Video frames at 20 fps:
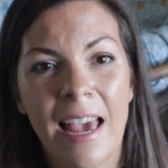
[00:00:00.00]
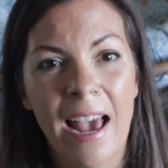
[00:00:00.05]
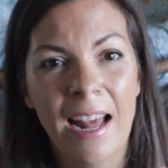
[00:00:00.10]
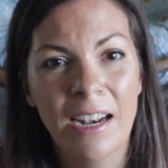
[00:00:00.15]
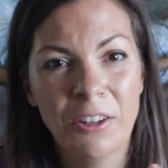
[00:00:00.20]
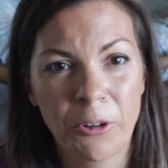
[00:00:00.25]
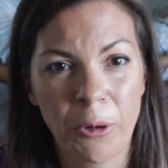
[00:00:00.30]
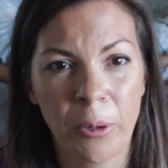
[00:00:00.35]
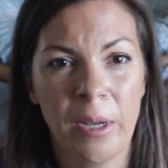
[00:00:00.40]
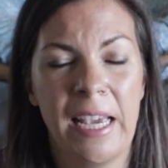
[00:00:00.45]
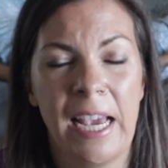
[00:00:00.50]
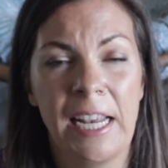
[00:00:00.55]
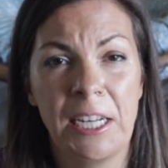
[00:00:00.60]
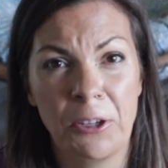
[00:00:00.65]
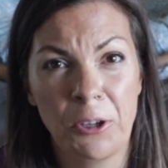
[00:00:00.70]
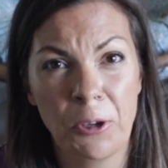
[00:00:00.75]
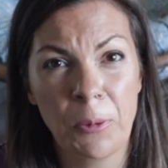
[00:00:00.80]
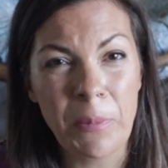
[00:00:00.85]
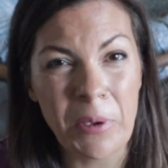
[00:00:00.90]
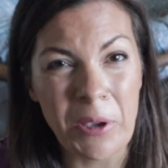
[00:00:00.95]
and create
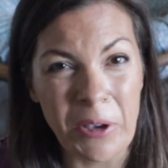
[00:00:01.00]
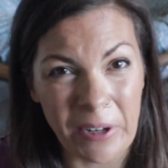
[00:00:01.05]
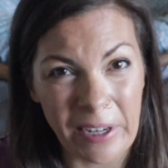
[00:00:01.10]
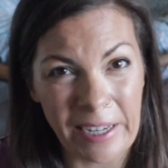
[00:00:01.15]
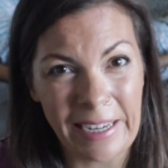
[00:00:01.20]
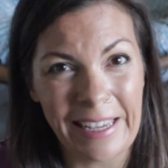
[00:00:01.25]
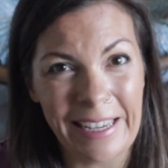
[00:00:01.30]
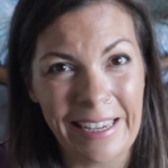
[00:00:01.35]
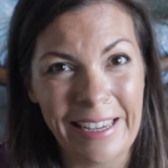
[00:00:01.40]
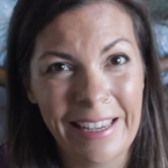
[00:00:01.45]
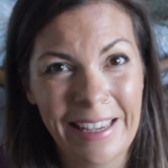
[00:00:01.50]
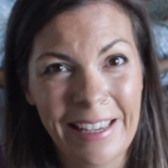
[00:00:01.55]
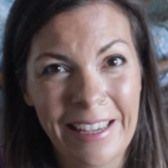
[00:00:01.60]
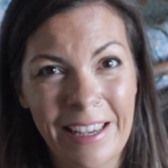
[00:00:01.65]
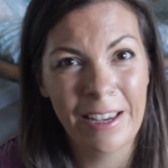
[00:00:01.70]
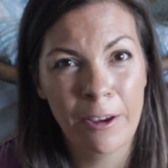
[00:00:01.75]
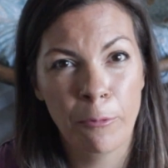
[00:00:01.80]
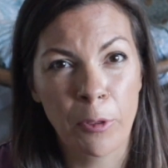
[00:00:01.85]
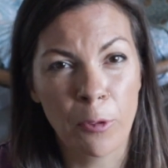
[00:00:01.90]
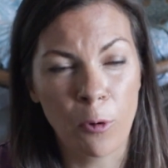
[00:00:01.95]
community
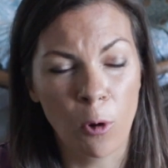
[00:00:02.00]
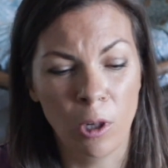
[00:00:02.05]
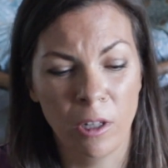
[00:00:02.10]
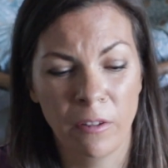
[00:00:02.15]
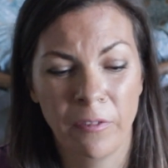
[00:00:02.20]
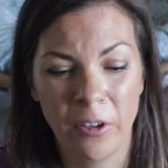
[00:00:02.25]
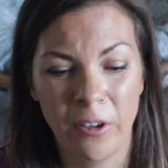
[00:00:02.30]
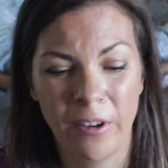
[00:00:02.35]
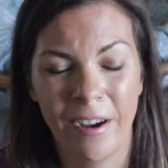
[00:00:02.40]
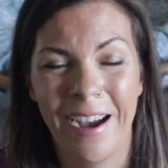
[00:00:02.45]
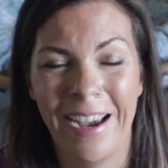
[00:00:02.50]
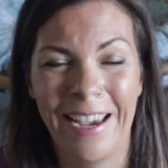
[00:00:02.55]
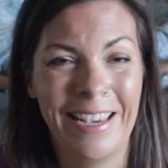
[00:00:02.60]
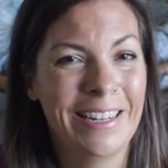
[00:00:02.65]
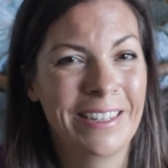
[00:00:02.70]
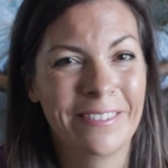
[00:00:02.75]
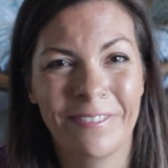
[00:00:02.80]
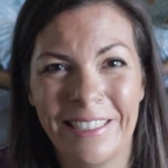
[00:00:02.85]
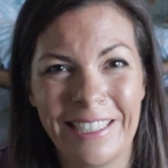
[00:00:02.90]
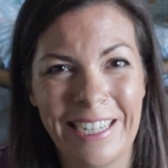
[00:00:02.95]
with all of you
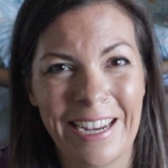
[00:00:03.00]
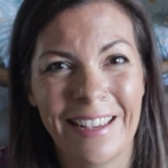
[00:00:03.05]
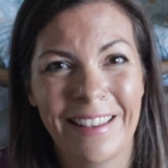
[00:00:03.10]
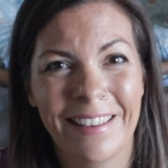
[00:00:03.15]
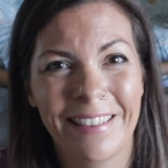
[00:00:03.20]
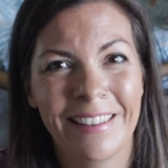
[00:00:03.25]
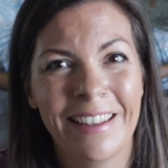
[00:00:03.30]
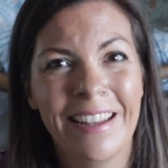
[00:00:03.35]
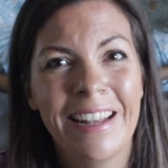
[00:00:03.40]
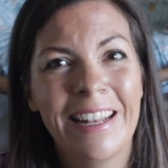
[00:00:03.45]
INFJs.